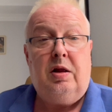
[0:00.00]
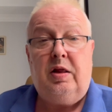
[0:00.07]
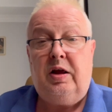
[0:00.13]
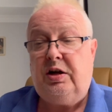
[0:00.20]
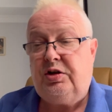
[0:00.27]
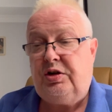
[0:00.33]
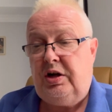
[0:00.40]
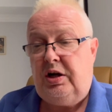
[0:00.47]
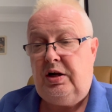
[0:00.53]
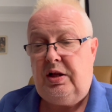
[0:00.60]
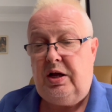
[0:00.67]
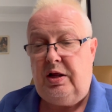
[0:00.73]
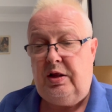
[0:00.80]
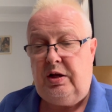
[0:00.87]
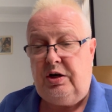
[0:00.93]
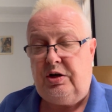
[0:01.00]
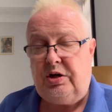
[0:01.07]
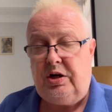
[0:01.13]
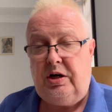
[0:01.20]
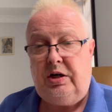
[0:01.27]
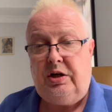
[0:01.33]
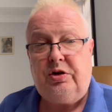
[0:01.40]
They say that the
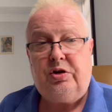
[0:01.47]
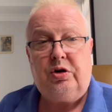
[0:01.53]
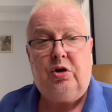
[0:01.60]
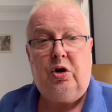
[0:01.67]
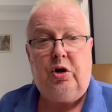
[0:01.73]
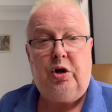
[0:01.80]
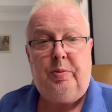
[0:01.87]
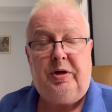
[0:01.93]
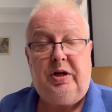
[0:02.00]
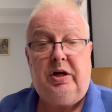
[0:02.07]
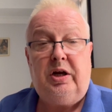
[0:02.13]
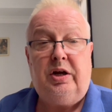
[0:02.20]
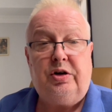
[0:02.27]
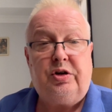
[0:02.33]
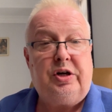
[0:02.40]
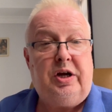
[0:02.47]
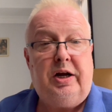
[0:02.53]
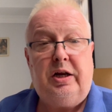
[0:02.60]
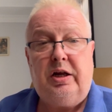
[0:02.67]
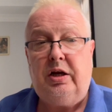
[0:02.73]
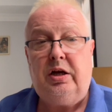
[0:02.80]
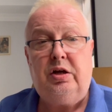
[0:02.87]
Chinese economy in
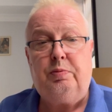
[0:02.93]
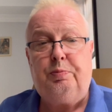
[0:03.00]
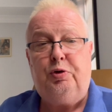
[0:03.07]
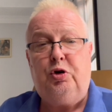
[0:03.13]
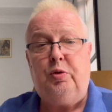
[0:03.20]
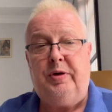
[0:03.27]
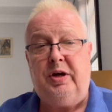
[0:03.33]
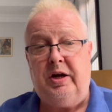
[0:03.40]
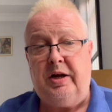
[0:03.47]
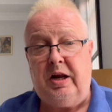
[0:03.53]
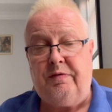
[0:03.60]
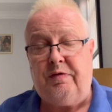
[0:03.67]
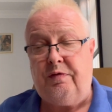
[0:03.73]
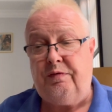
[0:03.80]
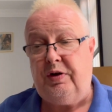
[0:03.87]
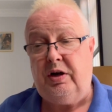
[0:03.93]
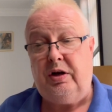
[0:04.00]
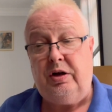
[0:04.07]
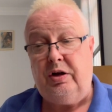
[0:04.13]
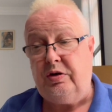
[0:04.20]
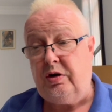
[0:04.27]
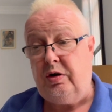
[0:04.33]
China is booming and everything
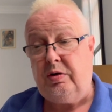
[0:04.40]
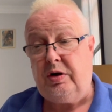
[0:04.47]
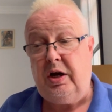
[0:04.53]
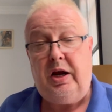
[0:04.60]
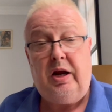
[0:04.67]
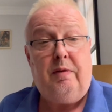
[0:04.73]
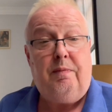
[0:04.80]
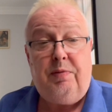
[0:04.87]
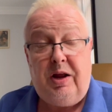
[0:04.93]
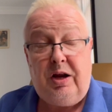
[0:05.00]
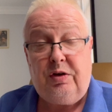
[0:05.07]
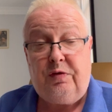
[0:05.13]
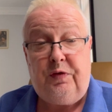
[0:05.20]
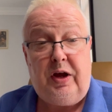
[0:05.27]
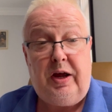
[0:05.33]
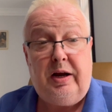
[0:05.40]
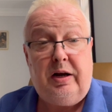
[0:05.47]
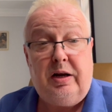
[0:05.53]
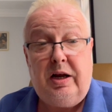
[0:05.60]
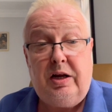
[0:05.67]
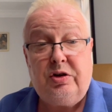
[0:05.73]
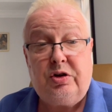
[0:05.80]
is okay. That's fine,
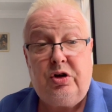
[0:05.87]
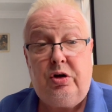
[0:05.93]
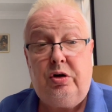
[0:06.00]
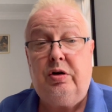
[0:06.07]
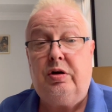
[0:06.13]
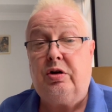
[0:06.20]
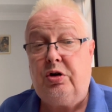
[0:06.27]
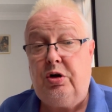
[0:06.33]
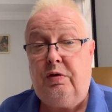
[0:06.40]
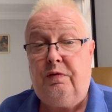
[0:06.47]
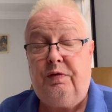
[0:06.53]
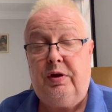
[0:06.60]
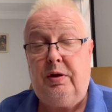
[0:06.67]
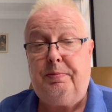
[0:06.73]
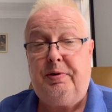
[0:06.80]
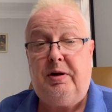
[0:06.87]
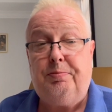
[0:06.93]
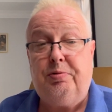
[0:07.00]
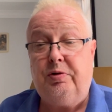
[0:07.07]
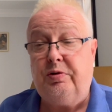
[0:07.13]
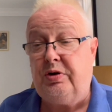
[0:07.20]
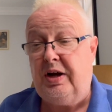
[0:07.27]
that's good. Good for the
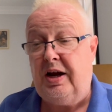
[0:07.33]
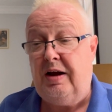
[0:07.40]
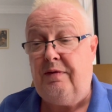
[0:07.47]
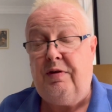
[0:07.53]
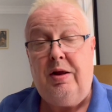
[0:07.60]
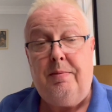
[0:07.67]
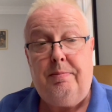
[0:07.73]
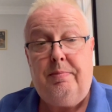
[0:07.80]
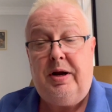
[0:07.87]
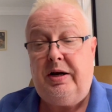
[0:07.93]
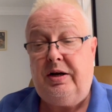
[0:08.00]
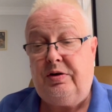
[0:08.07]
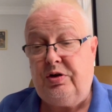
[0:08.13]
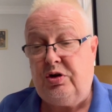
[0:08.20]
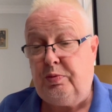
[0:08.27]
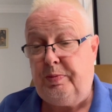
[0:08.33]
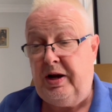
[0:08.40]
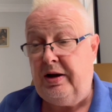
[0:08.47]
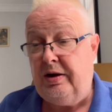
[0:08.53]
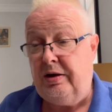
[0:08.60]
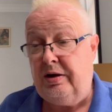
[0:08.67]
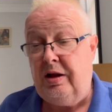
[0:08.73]
people to have money to
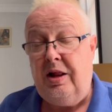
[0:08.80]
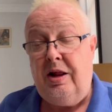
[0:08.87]
spend.